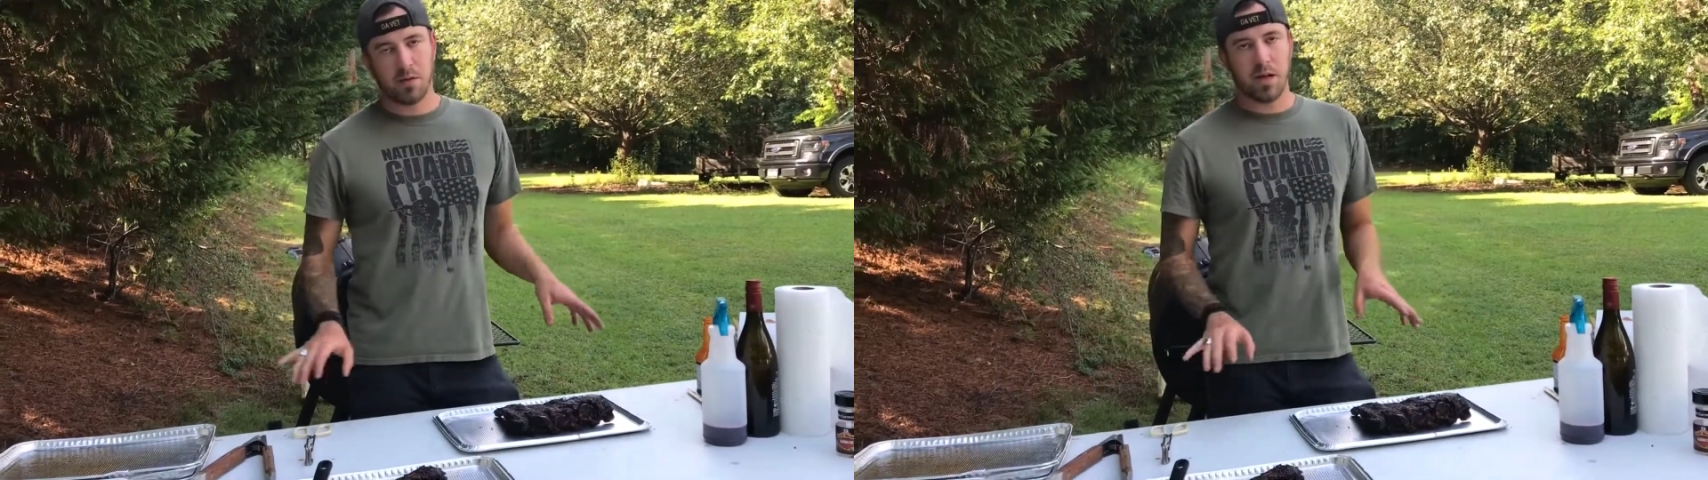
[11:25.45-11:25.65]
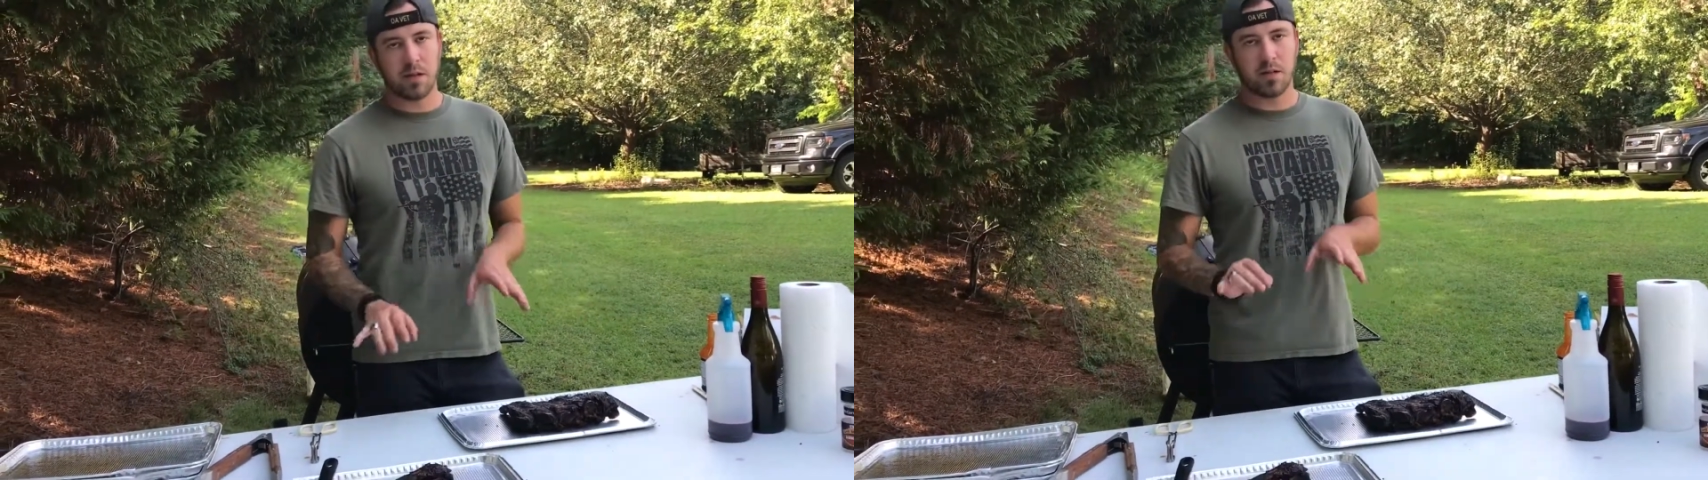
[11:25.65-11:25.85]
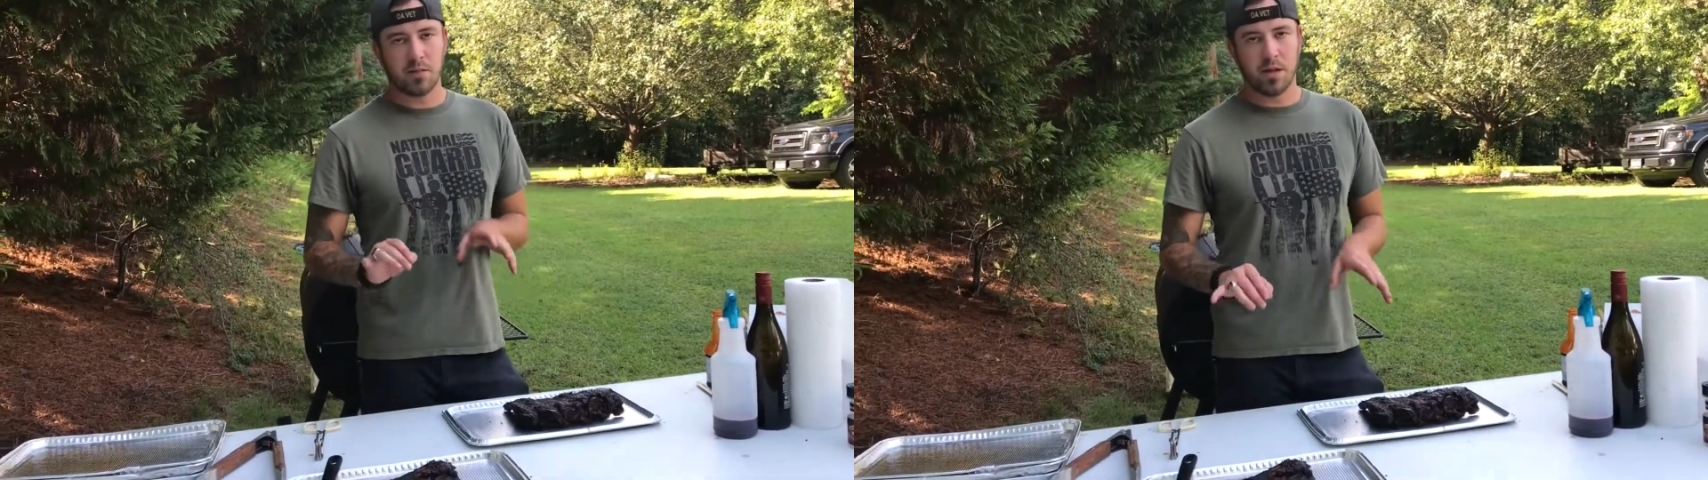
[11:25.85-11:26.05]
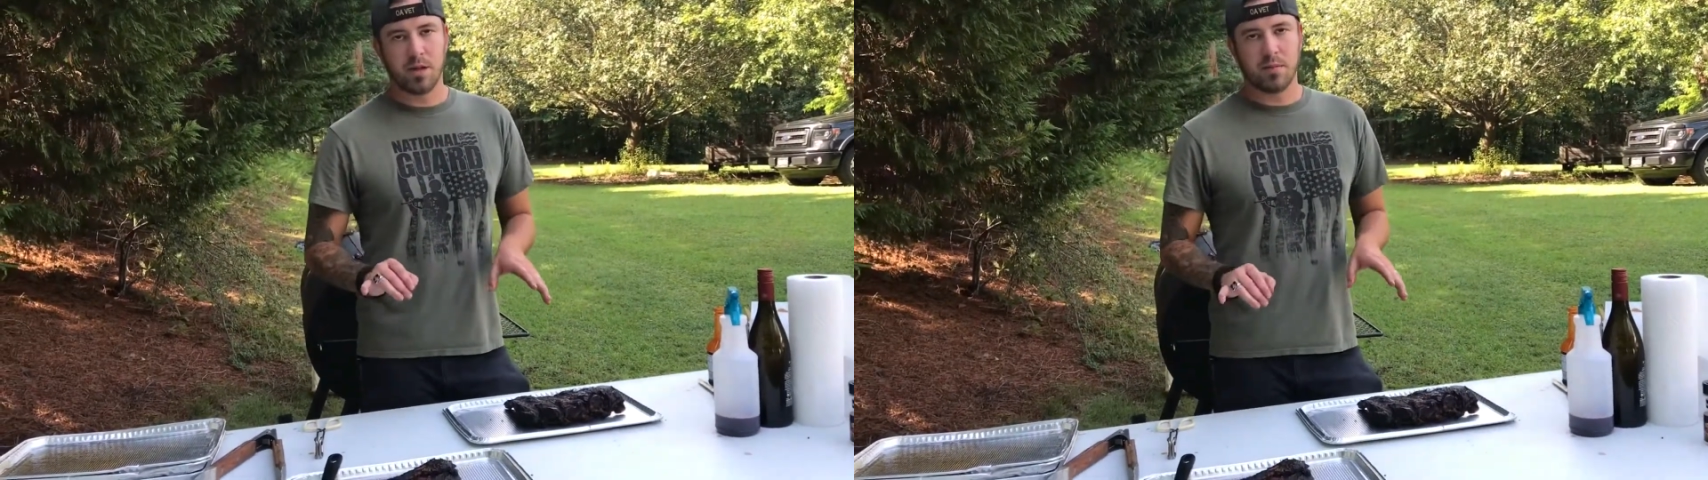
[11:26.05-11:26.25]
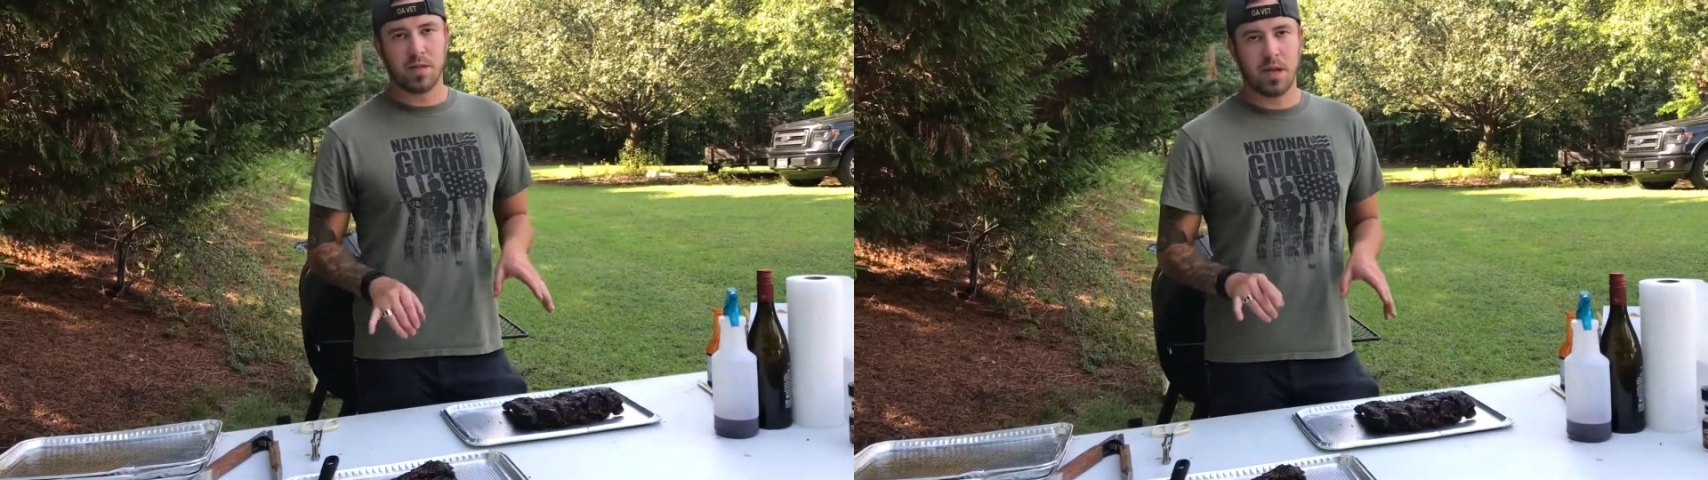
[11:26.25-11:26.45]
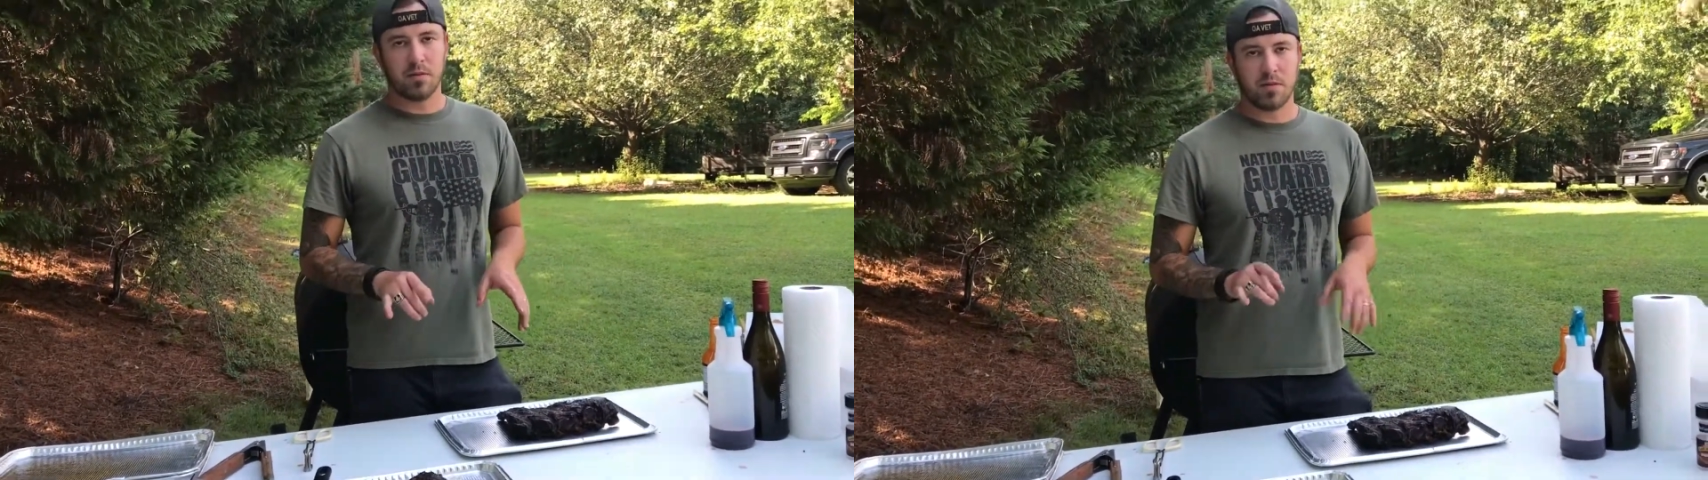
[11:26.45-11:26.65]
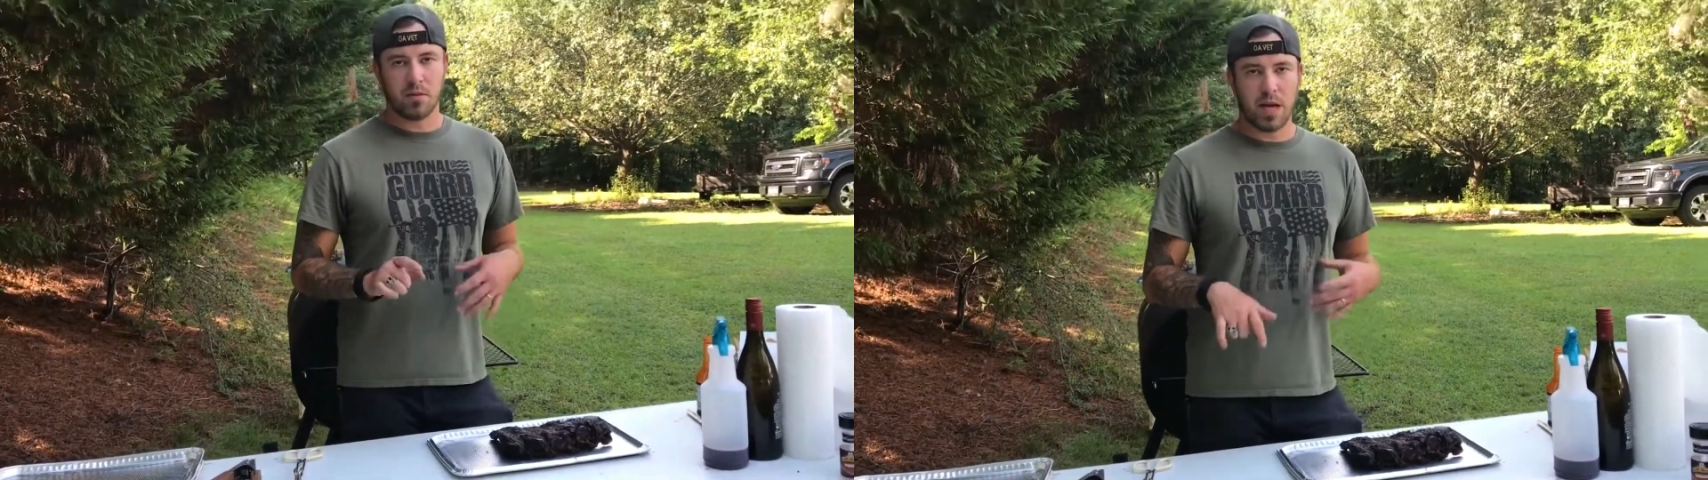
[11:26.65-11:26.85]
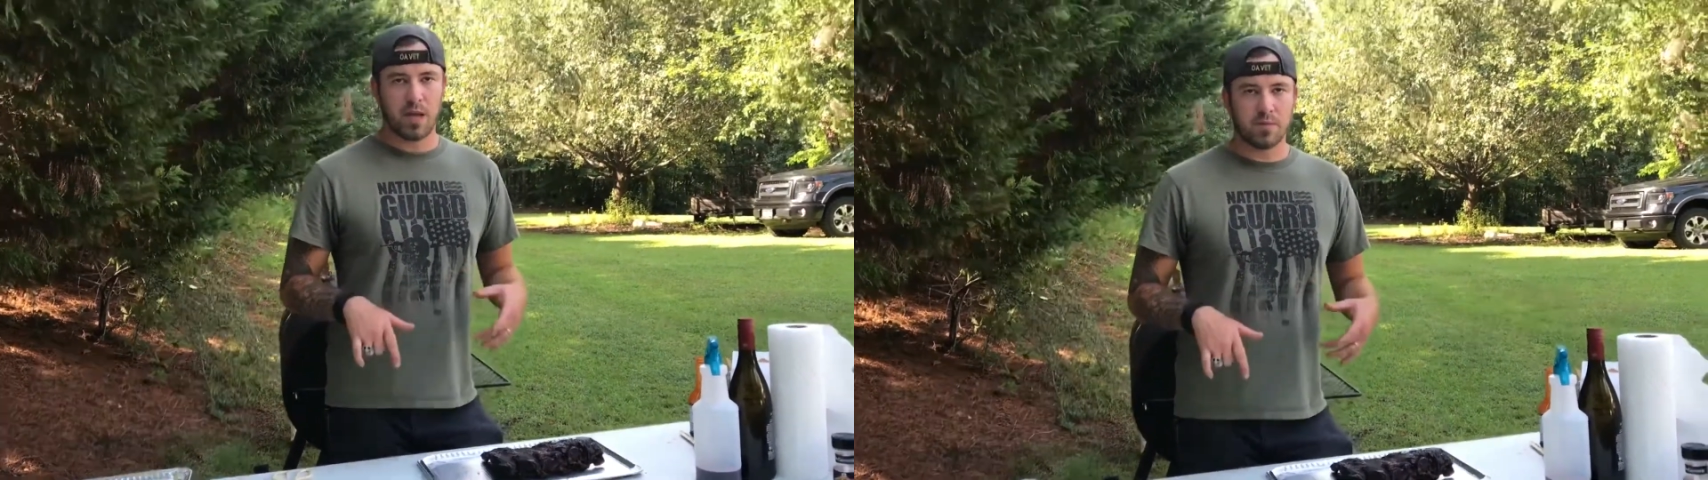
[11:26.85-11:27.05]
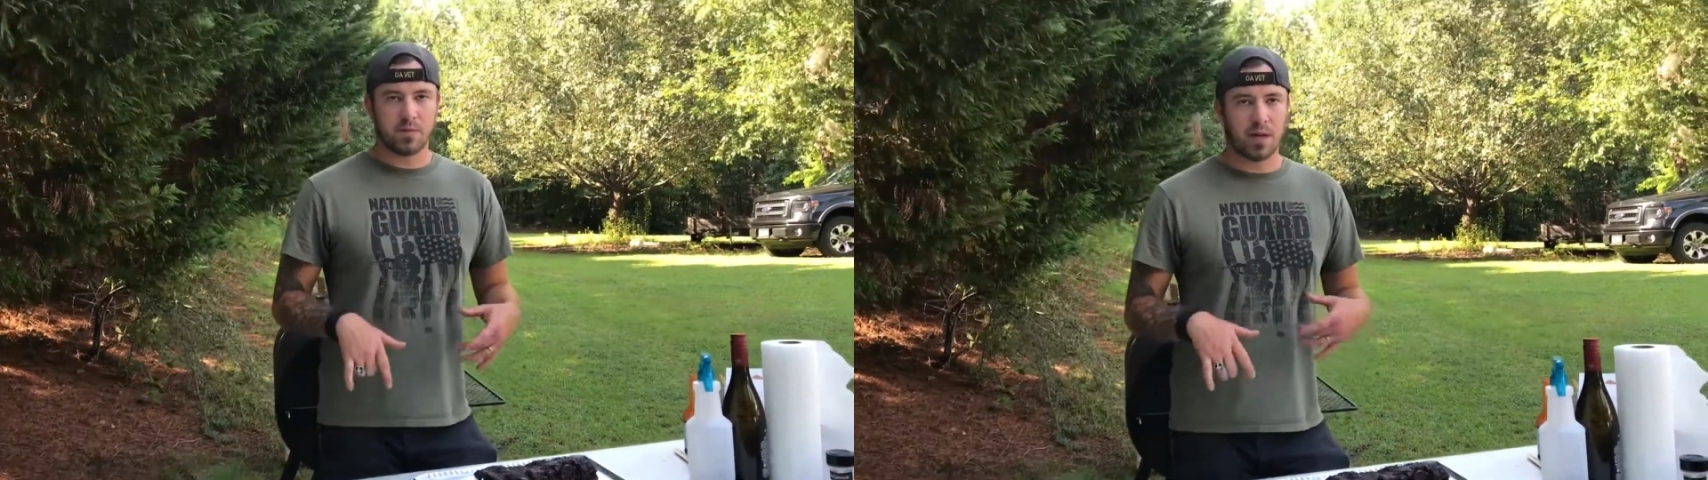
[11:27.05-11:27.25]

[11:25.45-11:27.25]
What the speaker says: racks of ribs that was wrapped.